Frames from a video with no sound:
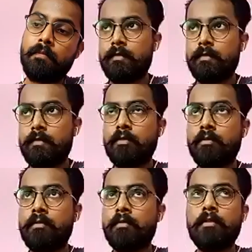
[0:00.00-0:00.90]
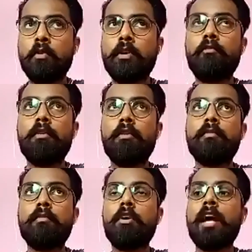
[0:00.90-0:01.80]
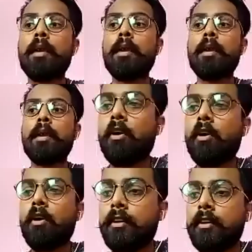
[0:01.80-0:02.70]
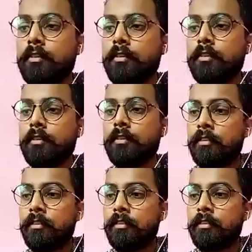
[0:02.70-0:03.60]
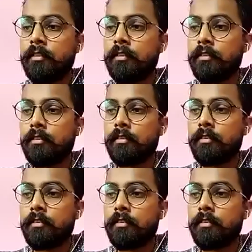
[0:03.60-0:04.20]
So okay, what type of blog it is? Yes.